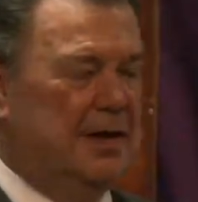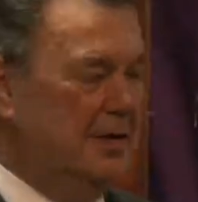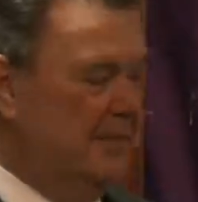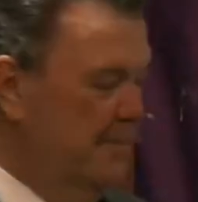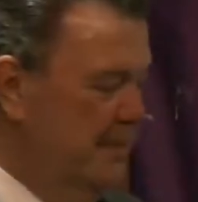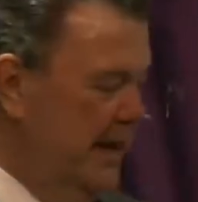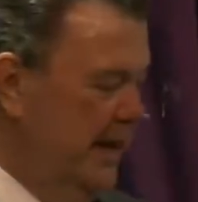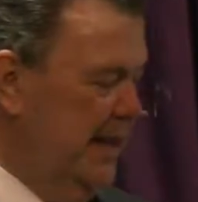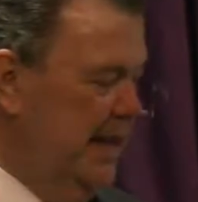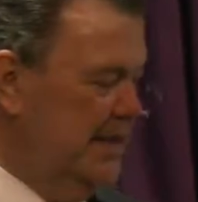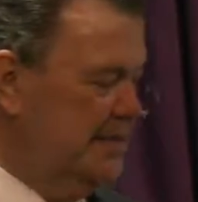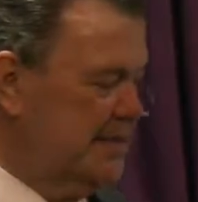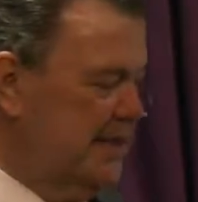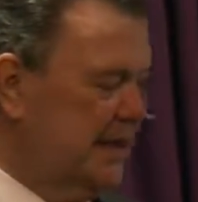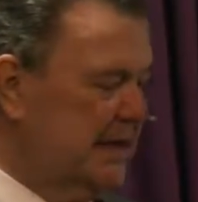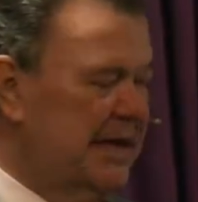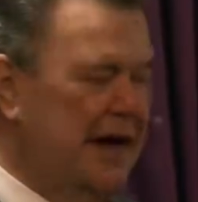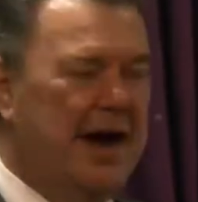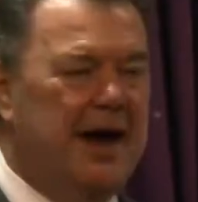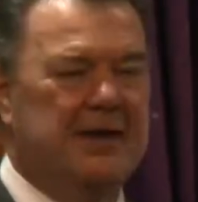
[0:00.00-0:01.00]
But he's
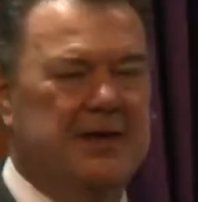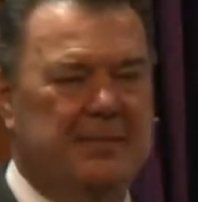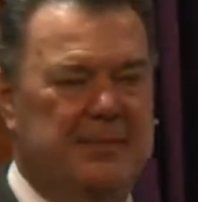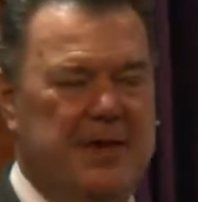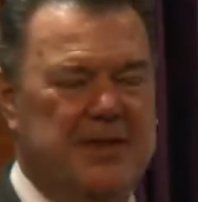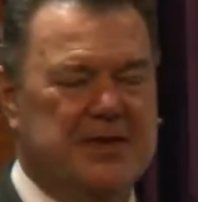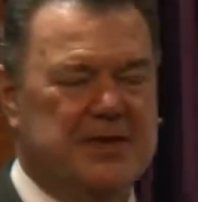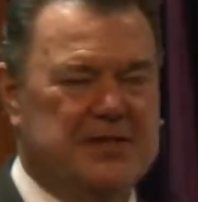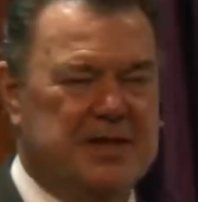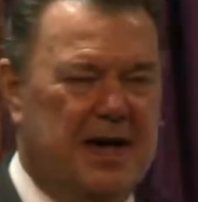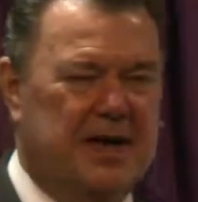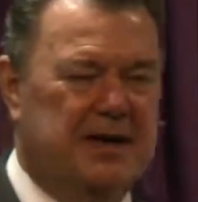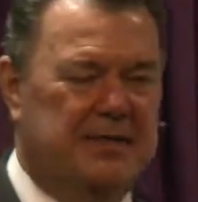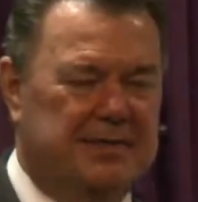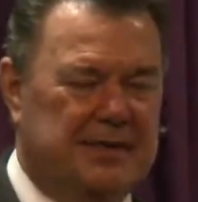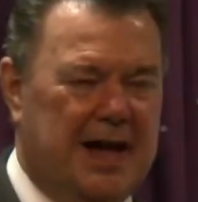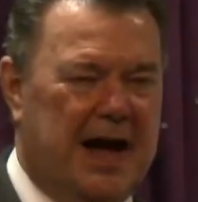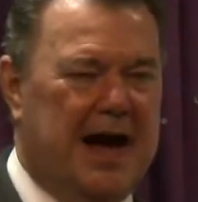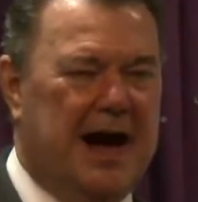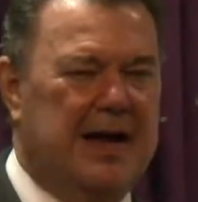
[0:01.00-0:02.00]
declared to be the Son
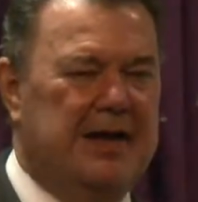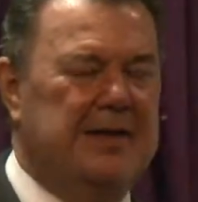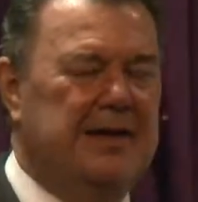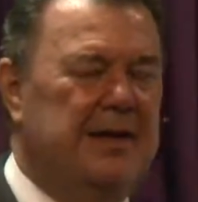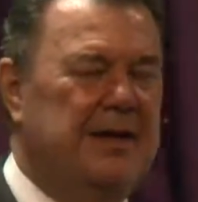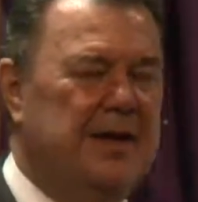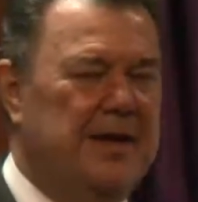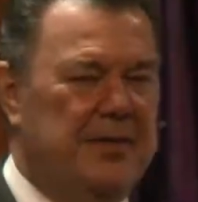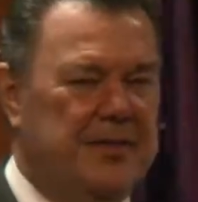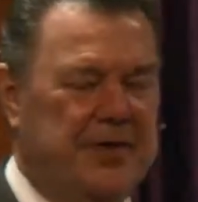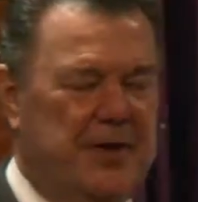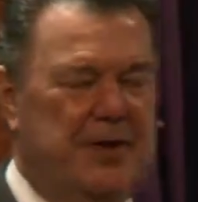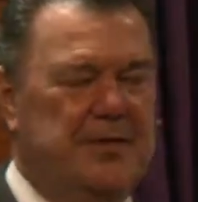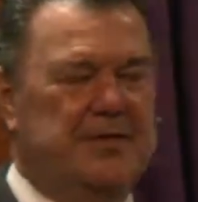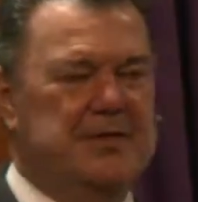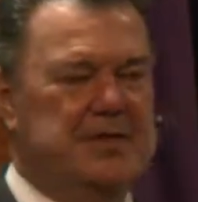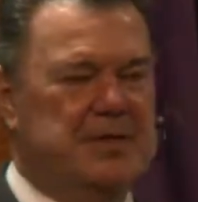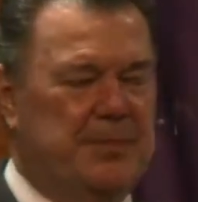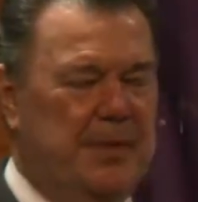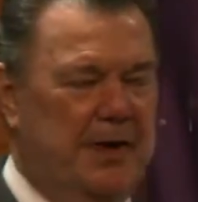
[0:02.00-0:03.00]
of God through
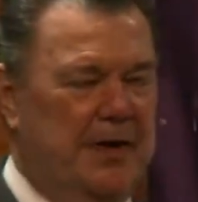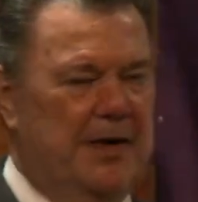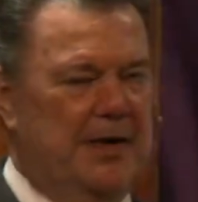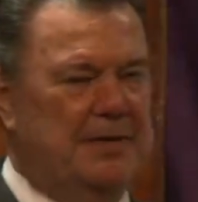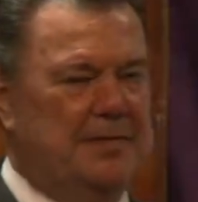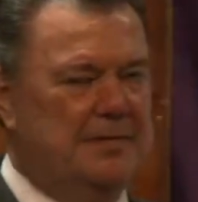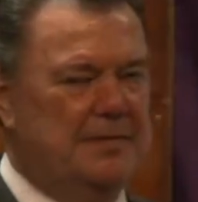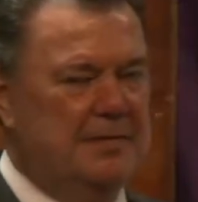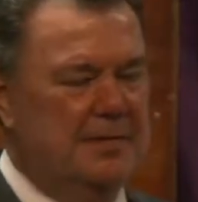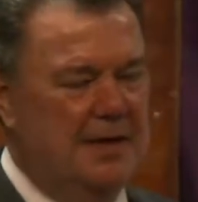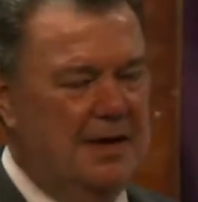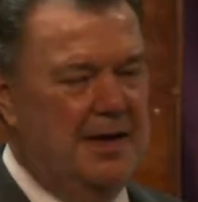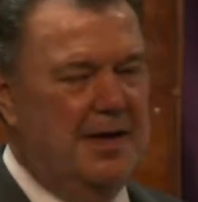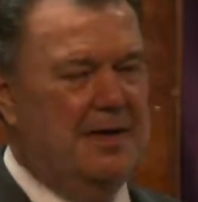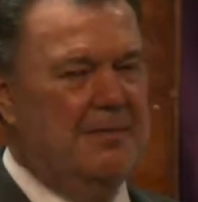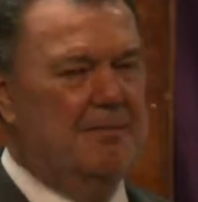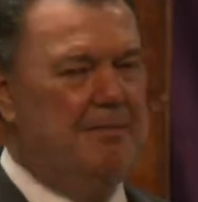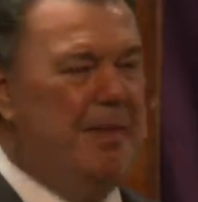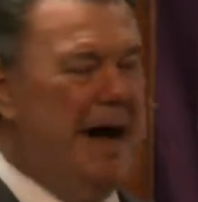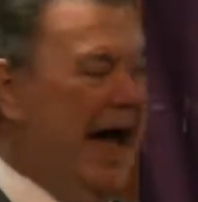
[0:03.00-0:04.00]
the Spirit
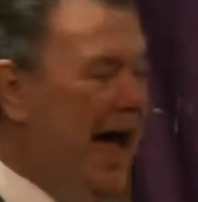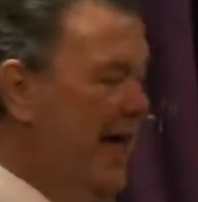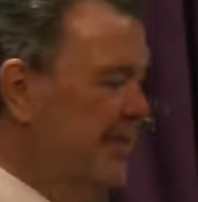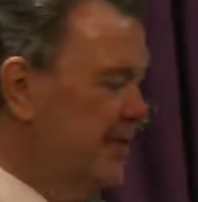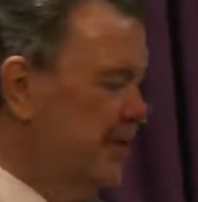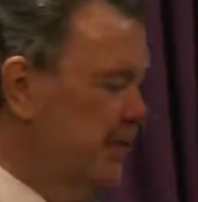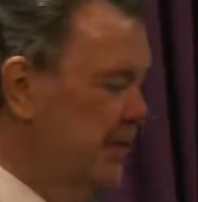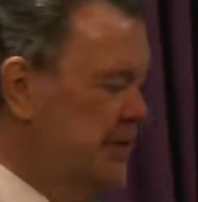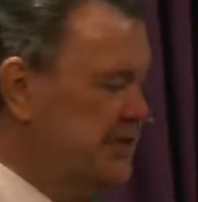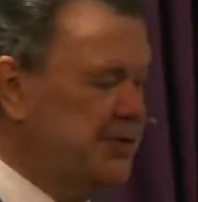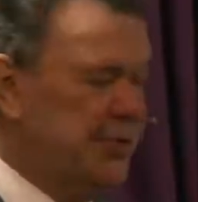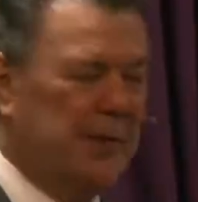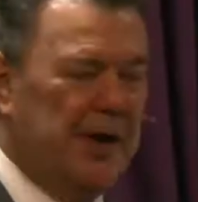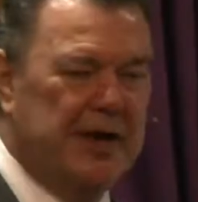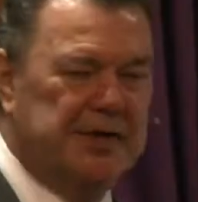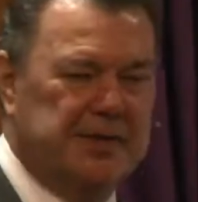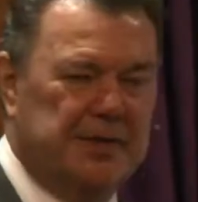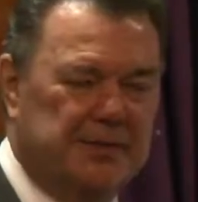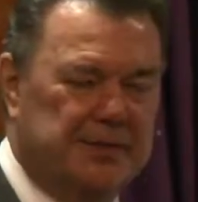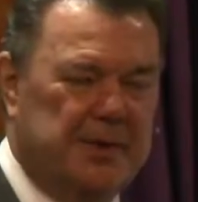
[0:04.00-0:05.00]
by the
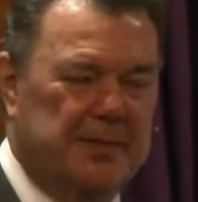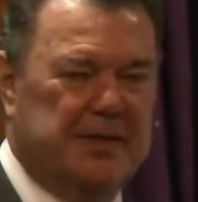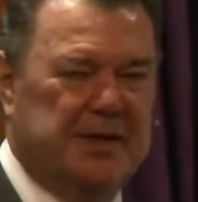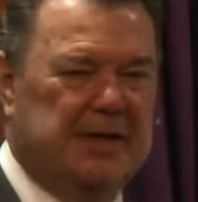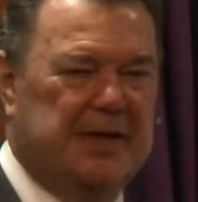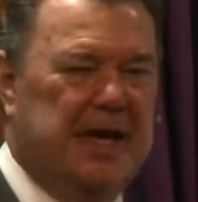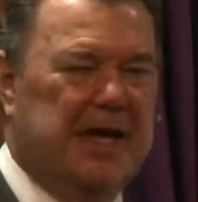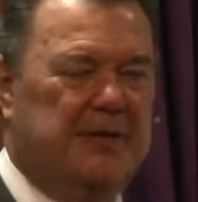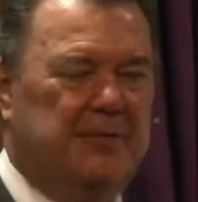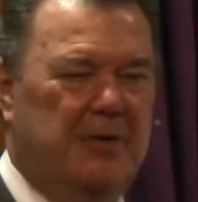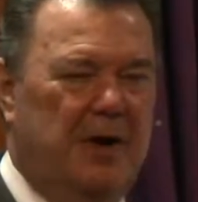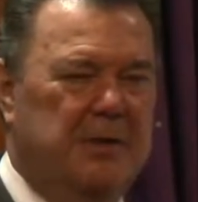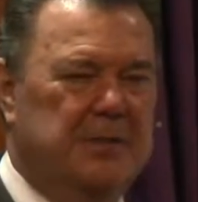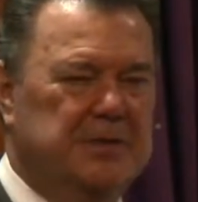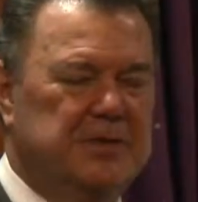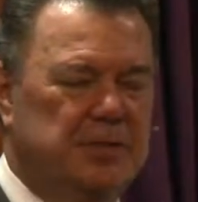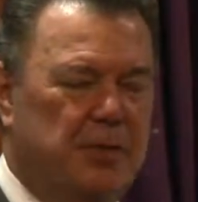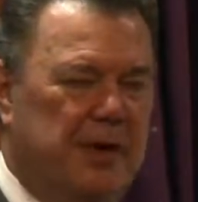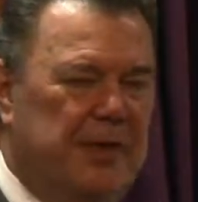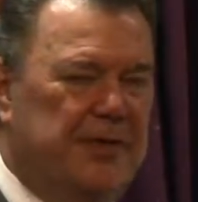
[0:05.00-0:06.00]
resurrection from the dead,
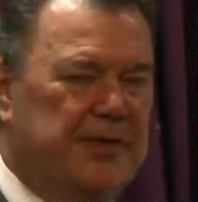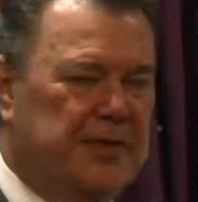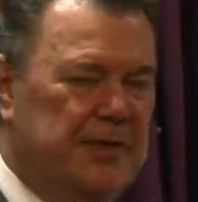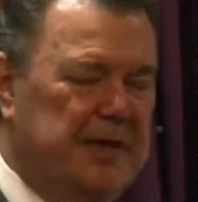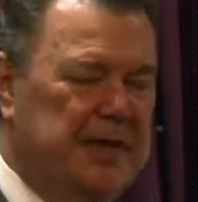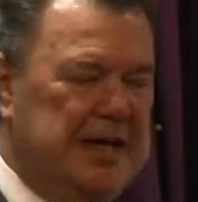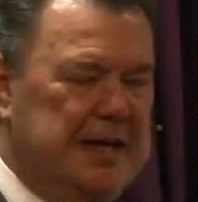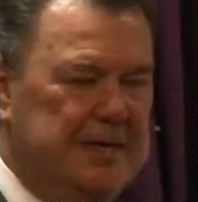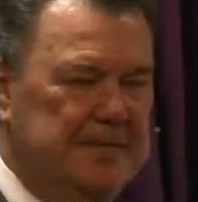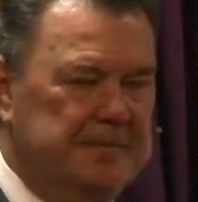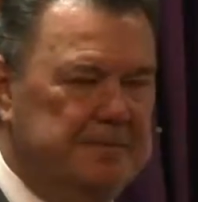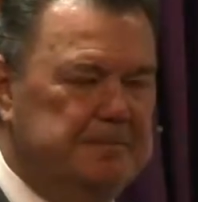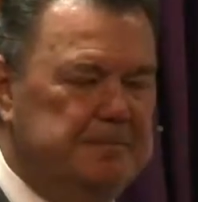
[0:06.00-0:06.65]
Romans 1 3.